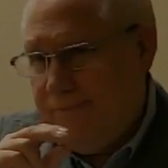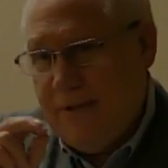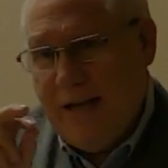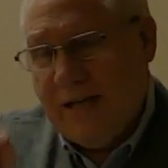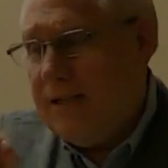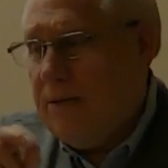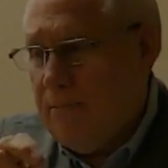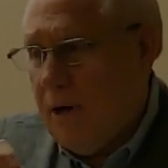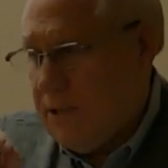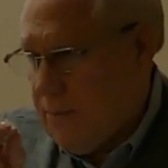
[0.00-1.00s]
next to
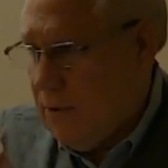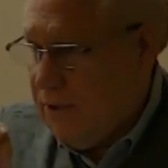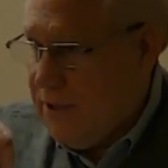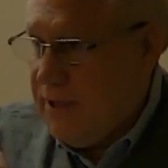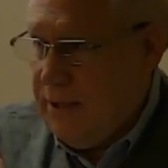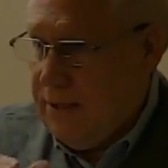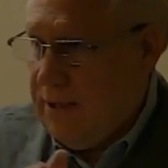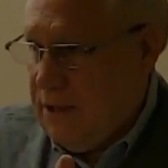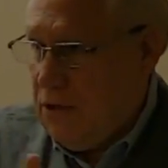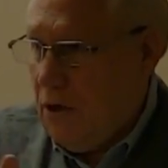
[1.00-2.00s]
impossible to
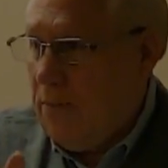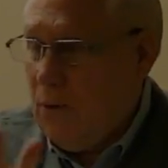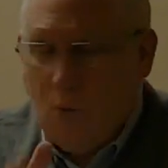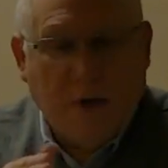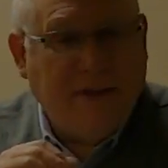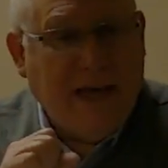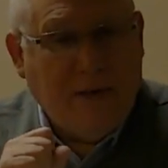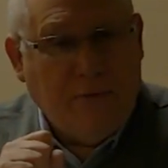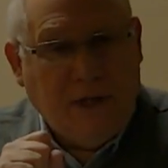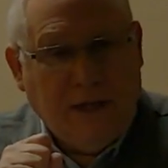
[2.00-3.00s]
determine what that
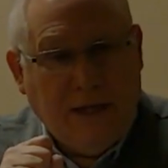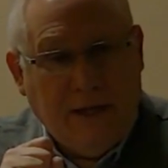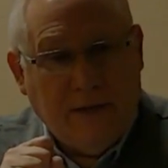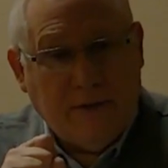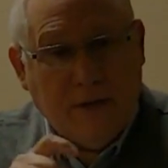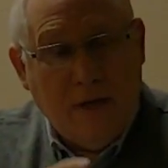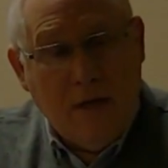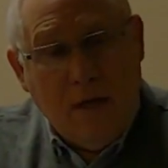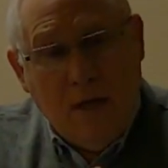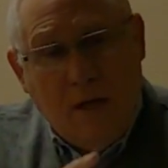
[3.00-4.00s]
really is.
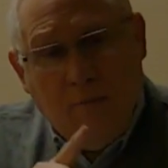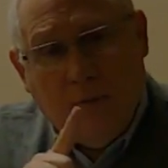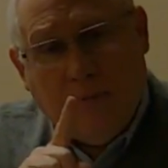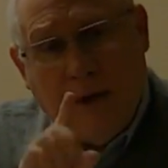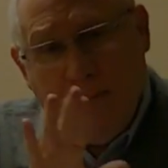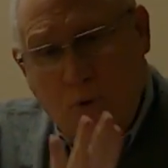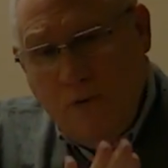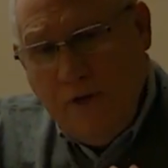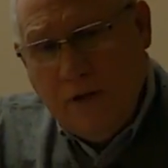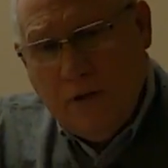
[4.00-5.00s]
But by
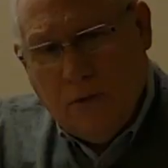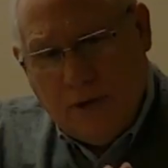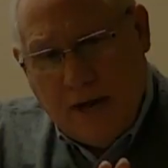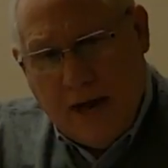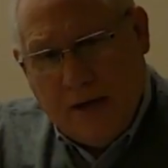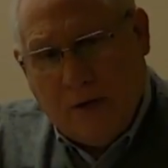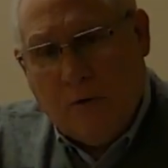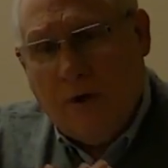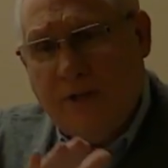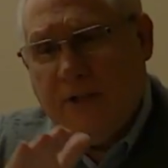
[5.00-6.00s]
moving those
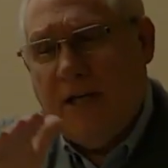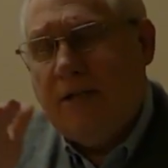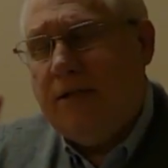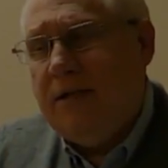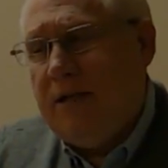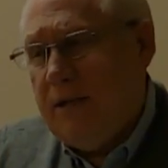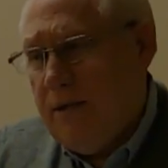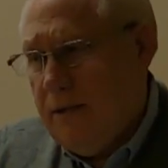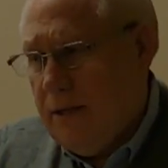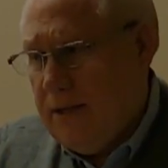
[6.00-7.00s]
categories into the
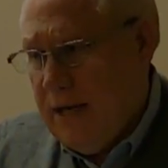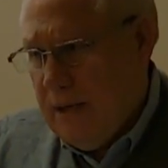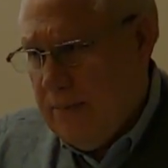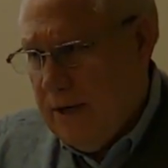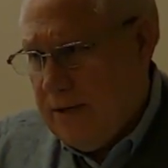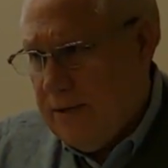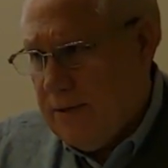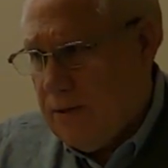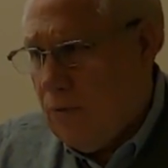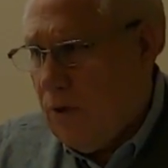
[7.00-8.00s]

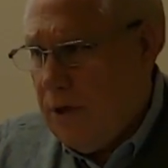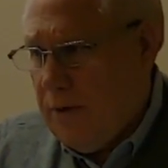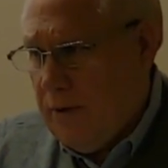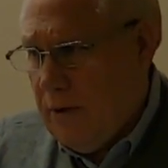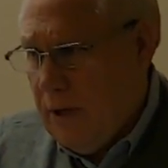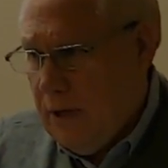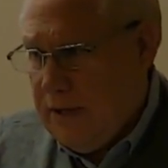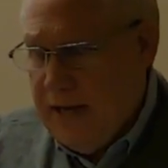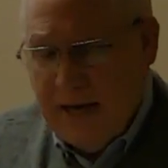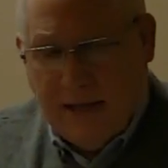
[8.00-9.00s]
databases to where you're at
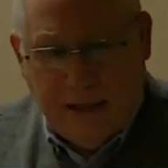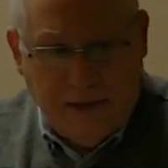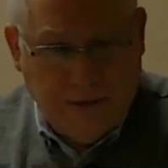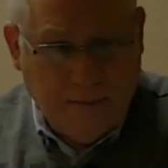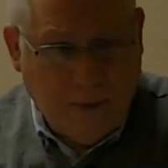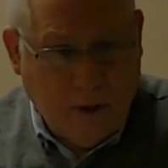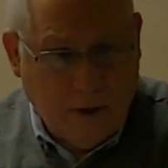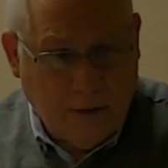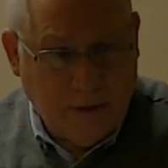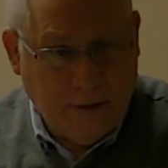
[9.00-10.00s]
the analyzing part,